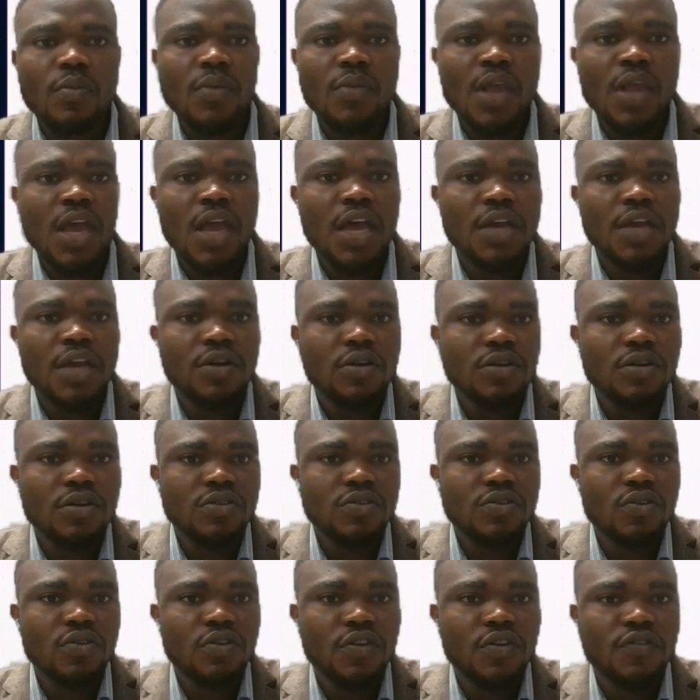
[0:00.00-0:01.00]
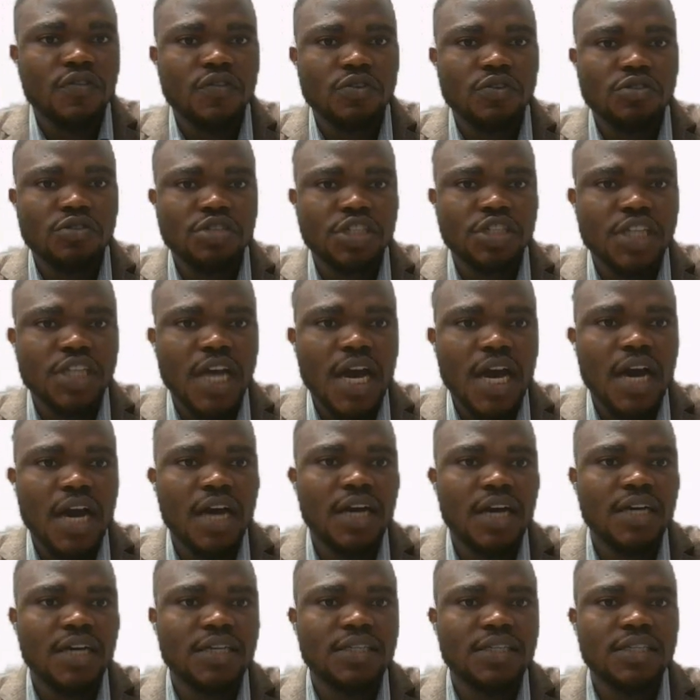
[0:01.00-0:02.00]
And also, if your
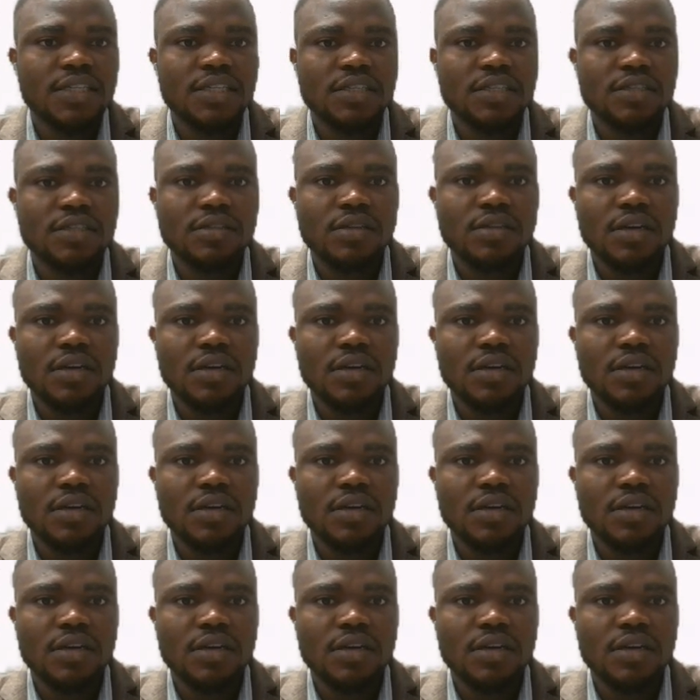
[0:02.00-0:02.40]
child is